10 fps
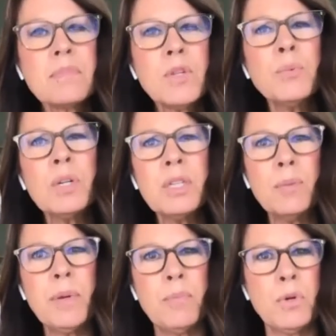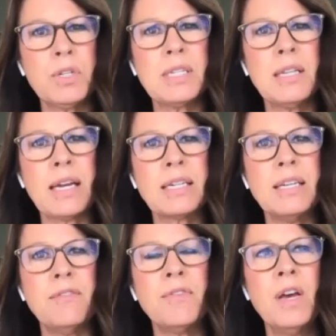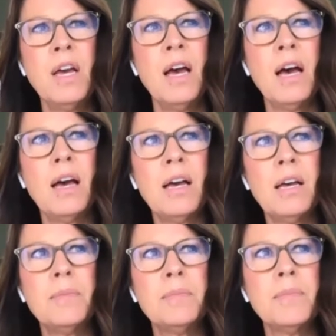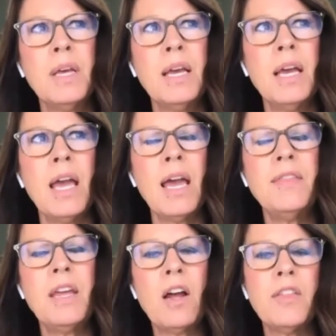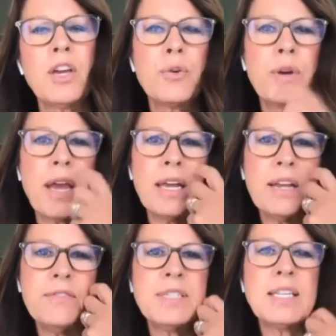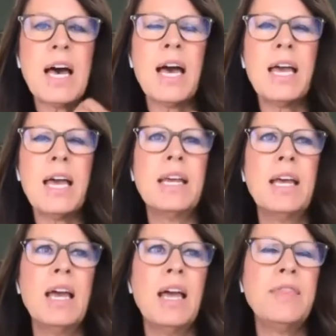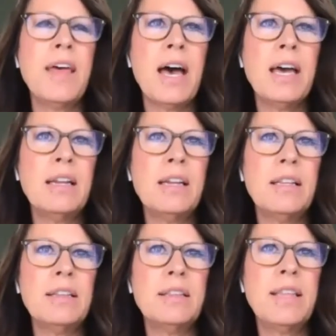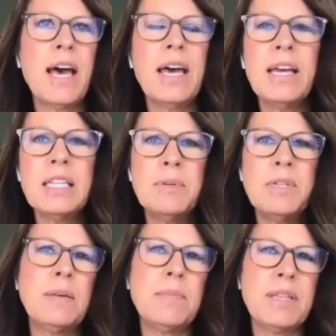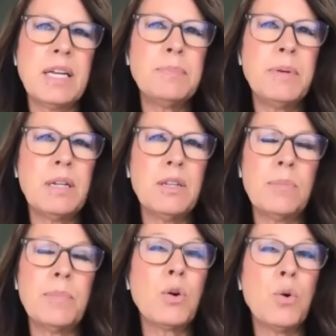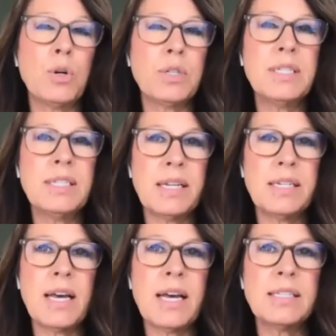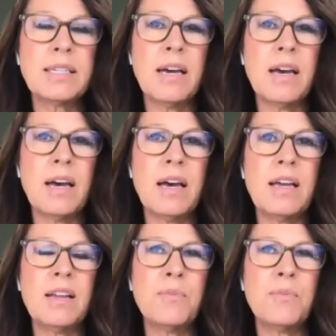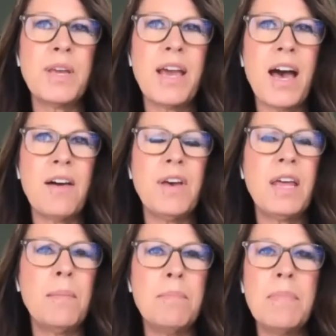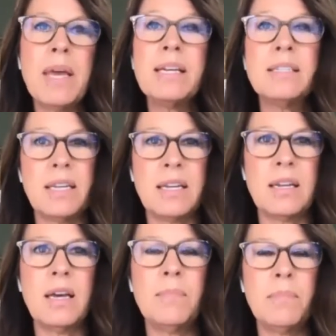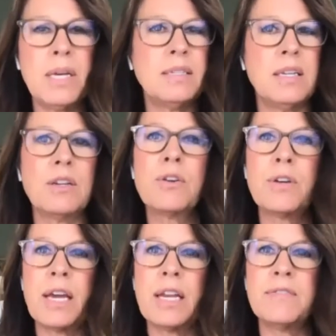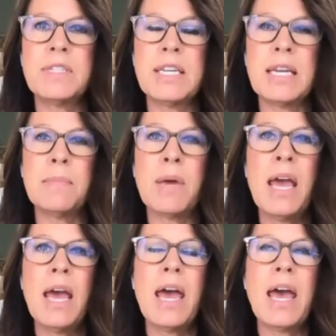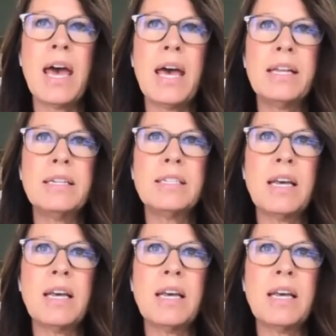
we're a little bit more selective. And then on the creative side, that has been something that's been a little bit core to Zendesk. We have an amazing creative team. And